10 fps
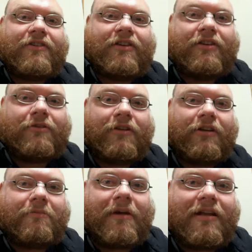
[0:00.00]
a new
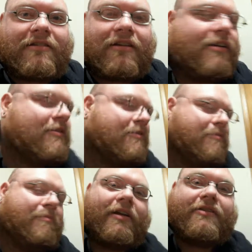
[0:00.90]
little mascot
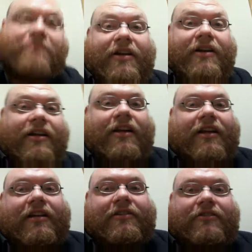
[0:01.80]
because Brandon got
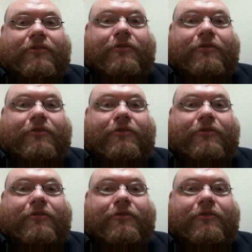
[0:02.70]
his loot